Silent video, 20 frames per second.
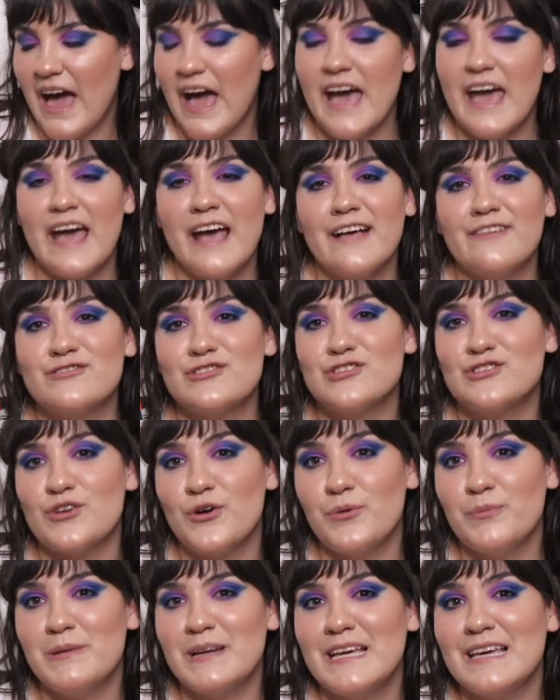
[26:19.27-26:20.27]
I have
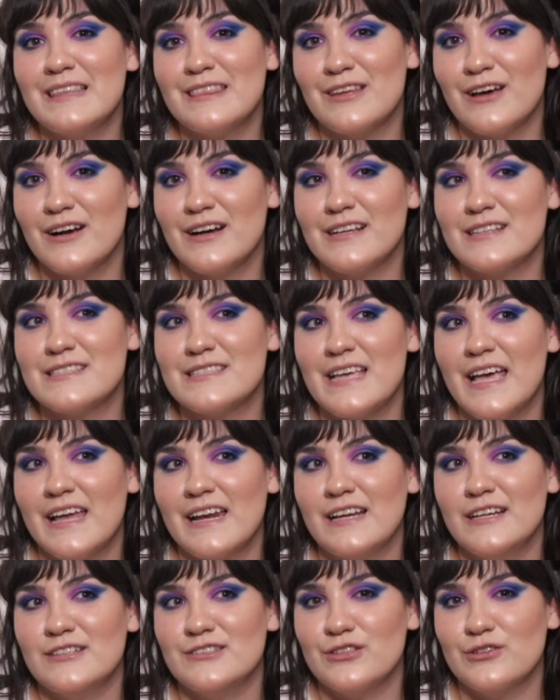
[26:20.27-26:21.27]
so many thoughts
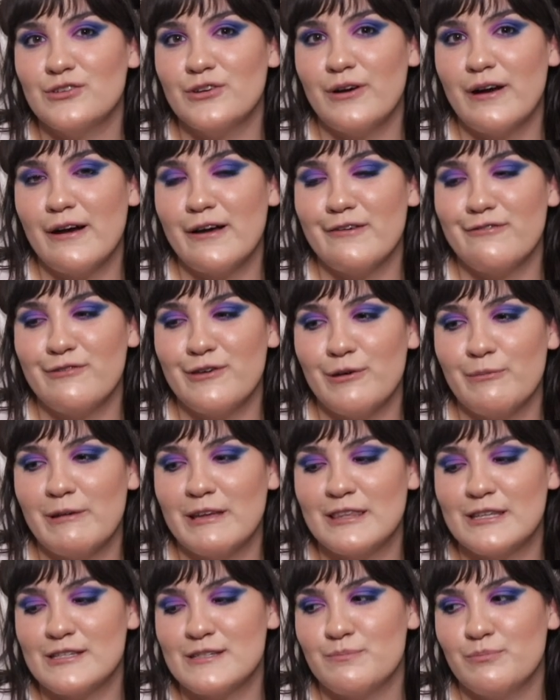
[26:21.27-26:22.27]
and I don't know how I feel
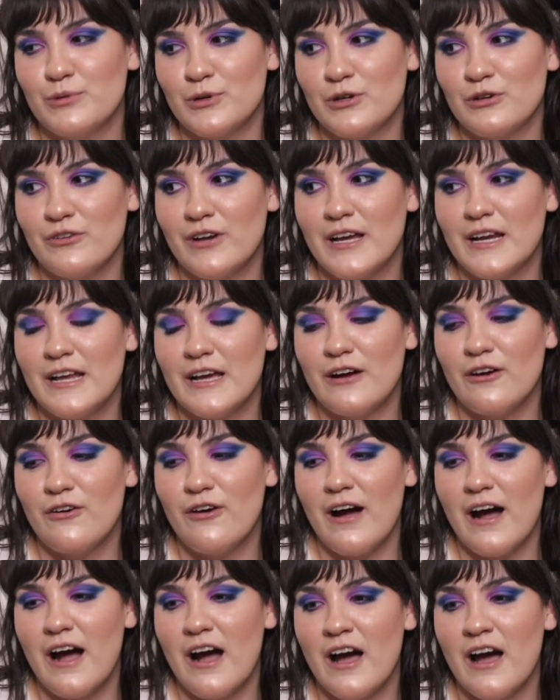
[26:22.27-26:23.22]
about this book right now.